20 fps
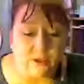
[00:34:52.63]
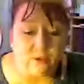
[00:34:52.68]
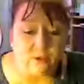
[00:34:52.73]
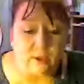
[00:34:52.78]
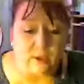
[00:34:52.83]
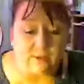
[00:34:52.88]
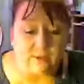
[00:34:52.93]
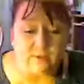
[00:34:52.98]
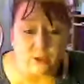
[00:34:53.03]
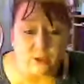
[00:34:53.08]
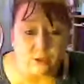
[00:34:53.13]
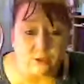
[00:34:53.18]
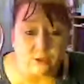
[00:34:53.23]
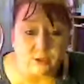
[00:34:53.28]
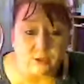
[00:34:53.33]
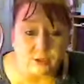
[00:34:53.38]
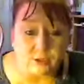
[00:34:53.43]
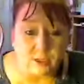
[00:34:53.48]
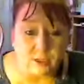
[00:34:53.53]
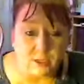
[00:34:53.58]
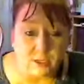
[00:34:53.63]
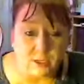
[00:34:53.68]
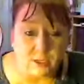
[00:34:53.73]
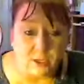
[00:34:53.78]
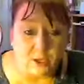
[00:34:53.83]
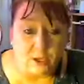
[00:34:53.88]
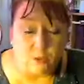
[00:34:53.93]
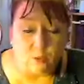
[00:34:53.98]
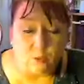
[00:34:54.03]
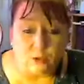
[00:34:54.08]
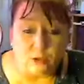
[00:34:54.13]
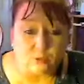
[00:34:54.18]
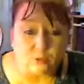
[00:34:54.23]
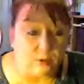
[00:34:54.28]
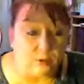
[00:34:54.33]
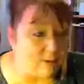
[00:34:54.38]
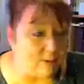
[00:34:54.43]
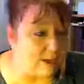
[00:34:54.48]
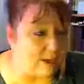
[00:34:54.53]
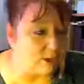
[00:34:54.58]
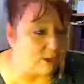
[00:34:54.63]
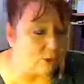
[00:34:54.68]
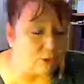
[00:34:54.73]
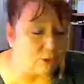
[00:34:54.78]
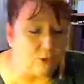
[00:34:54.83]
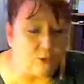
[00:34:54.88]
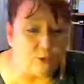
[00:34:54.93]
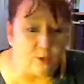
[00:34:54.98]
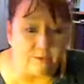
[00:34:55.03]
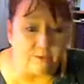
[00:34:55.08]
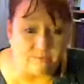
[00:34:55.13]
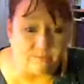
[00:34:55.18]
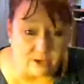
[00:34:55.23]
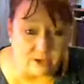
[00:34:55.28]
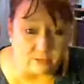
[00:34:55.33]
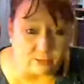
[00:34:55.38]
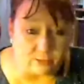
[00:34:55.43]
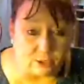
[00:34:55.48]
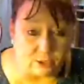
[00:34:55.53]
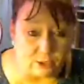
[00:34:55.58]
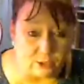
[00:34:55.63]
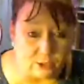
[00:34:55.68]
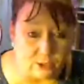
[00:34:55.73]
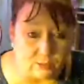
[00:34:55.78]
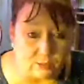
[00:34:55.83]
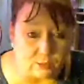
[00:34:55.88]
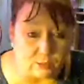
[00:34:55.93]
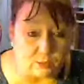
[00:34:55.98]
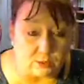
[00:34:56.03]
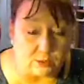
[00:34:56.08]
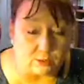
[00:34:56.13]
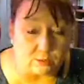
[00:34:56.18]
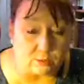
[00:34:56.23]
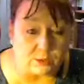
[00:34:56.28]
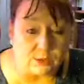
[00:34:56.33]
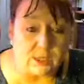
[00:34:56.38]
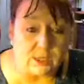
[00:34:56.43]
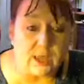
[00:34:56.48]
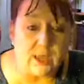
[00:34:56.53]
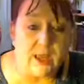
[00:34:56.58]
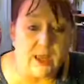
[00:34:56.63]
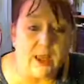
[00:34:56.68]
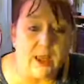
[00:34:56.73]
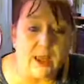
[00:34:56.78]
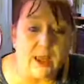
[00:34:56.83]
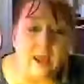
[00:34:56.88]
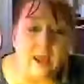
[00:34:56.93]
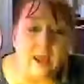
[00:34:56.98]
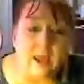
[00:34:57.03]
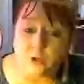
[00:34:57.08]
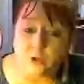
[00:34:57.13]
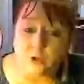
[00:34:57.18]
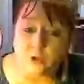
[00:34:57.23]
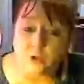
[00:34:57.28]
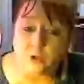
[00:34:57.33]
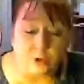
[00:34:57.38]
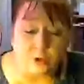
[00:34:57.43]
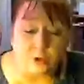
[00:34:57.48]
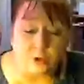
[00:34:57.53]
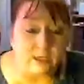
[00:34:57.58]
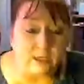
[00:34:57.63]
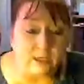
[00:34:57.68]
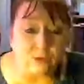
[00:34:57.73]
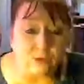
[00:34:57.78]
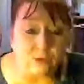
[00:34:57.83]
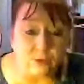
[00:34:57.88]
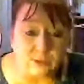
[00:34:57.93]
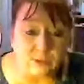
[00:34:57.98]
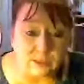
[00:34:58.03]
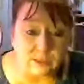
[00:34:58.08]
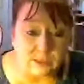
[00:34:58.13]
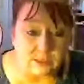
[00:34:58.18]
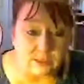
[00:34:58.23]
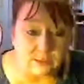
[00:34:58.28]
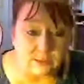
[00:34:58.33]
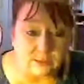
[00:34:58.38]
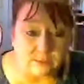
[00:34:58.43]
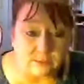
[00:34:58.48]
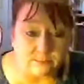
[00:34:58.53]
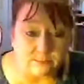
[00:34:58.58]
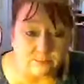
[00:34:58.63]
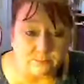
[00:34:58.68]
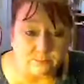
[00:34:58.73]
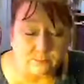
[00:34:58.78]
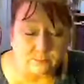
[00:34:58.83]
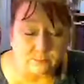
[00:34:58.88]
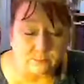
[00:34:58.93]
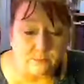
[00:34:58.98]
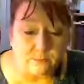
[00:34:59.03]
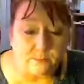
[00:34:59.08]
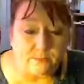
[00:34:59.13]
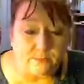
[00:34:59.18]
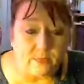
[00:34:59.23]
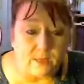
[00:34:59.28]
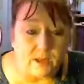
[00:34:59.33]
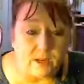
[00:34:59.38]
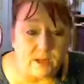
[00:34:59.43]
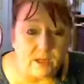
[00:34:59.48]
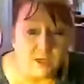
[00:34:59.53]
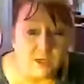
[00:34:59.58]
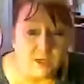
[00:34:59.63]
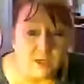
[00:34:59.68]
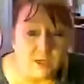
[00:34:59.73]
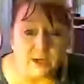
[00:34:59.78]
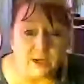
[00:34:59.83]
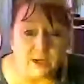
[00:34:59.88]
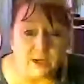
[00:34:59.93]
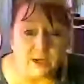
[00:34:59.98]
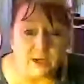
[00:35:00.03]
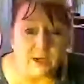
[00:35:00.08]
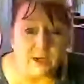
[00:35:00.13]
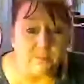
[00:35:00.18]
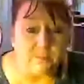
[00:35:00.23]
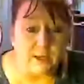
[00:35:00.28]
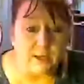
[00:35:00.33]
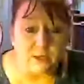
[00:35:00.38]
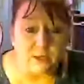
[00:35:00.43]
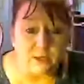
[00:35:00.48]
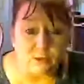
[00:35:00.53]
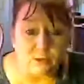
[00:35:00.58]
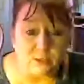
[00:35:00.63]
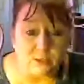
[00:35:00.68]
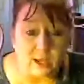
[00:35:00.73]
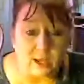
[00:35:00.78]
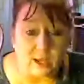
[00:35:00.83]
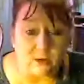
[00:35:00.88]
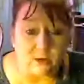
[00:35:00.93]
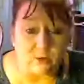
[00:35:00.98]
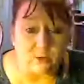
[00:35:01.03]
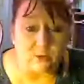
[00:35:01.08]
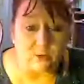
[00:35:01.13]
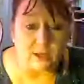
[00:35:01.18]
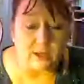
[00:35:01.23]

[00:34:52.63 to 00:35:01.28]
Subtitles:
you have used, once we make sure you have found the good ones, and turn it into a sentence so that it can be in your title,